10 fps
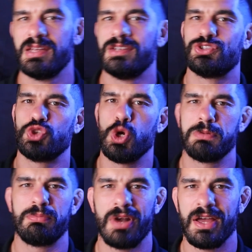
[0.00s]
Sole
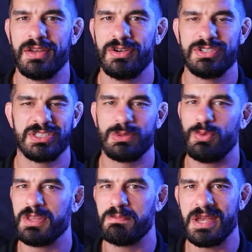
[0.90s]
proprietor is just a
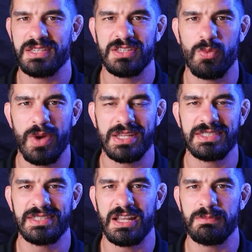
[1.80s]
really basic way to
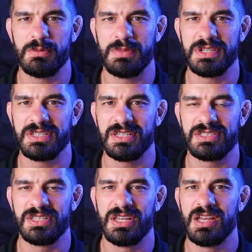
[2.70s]
set up your business